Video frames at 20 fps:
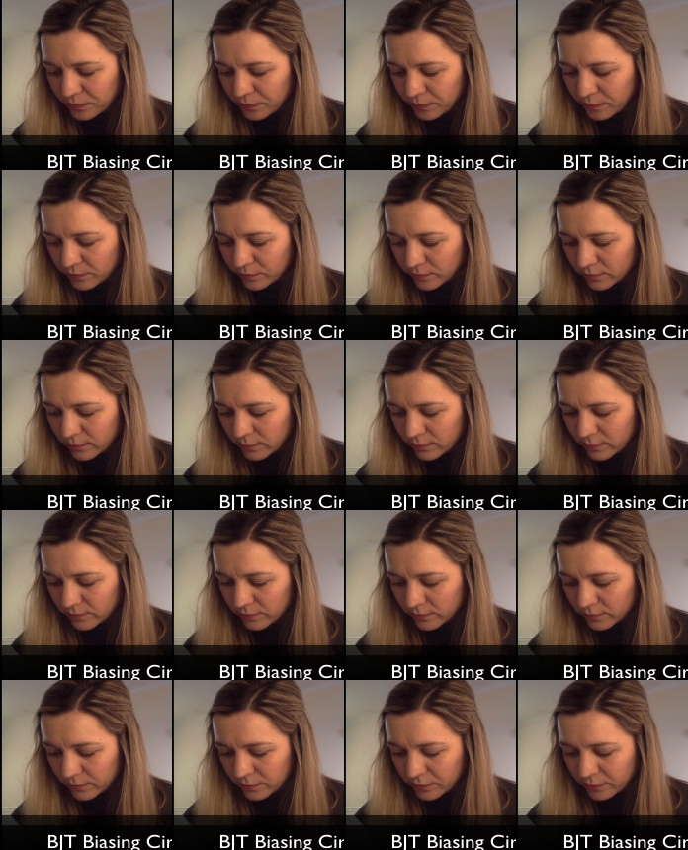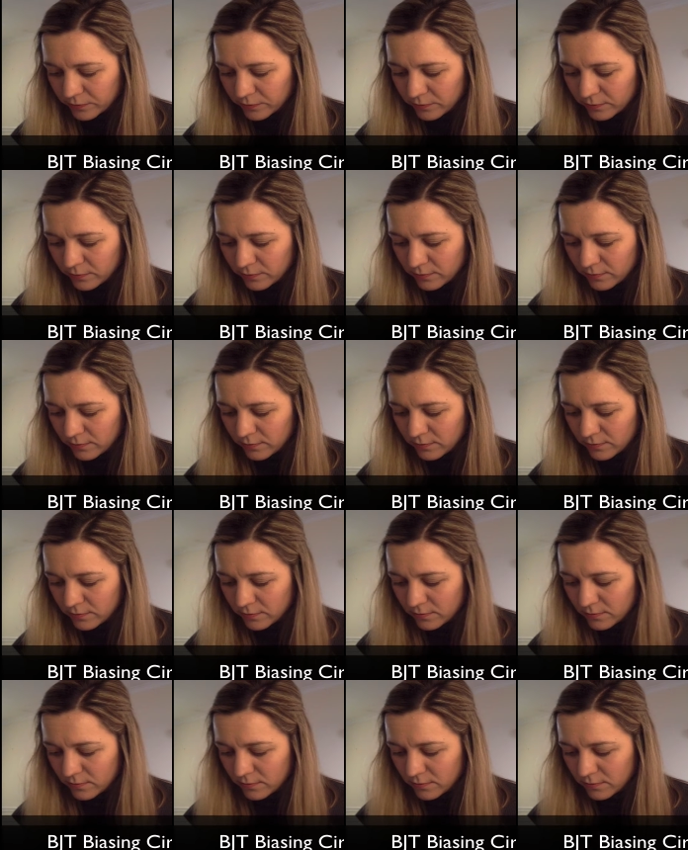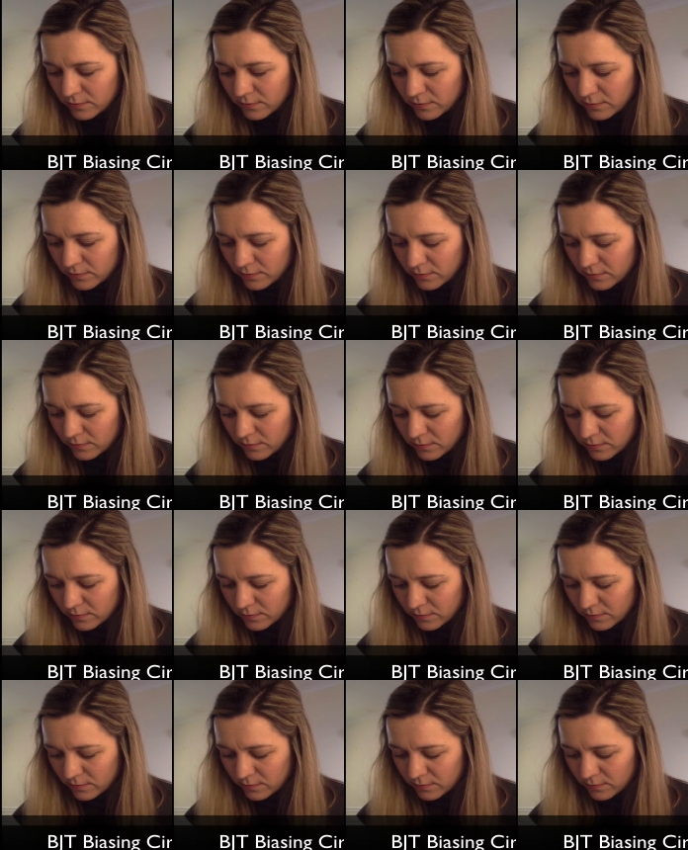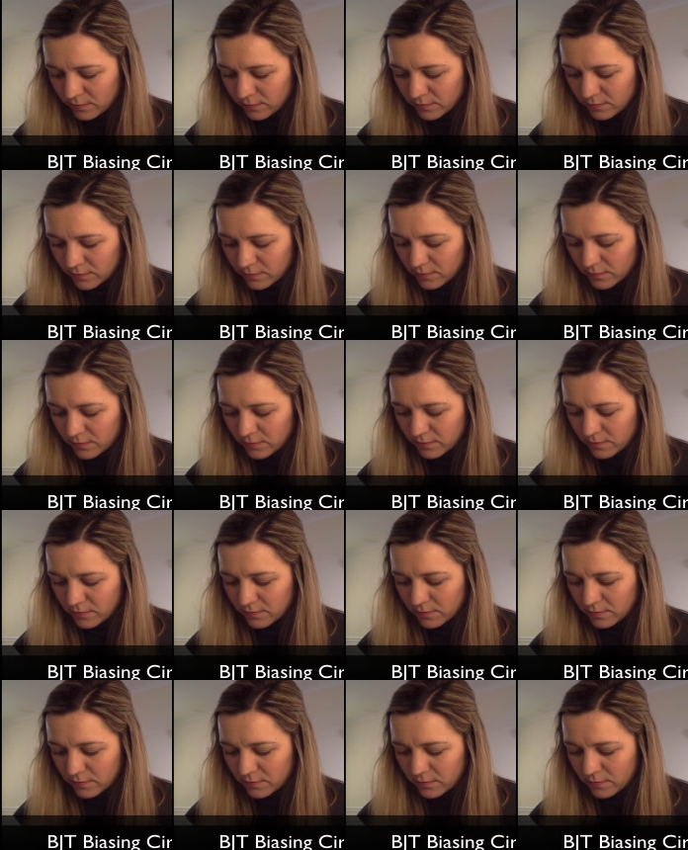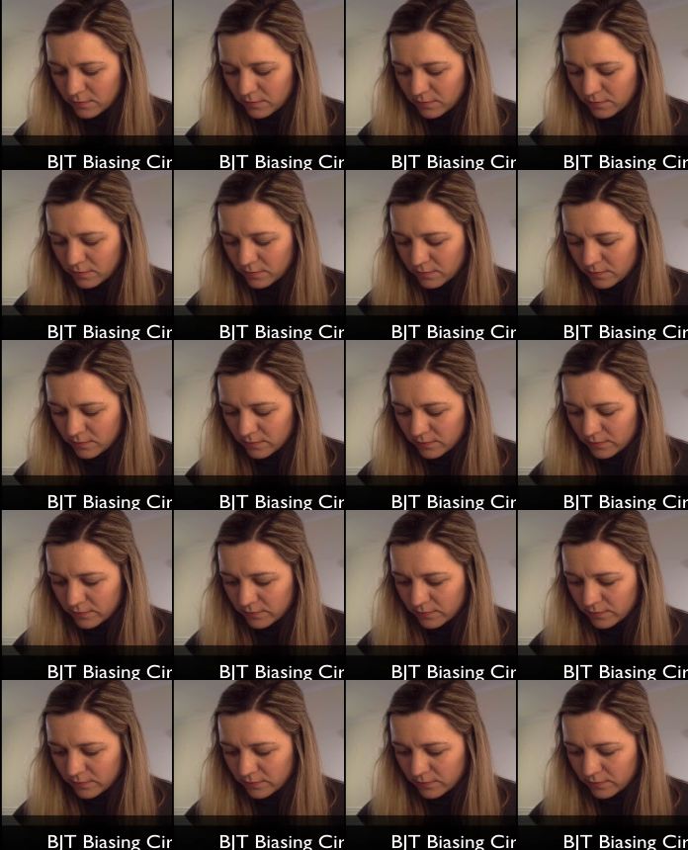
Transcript: No one is speaking in this clip.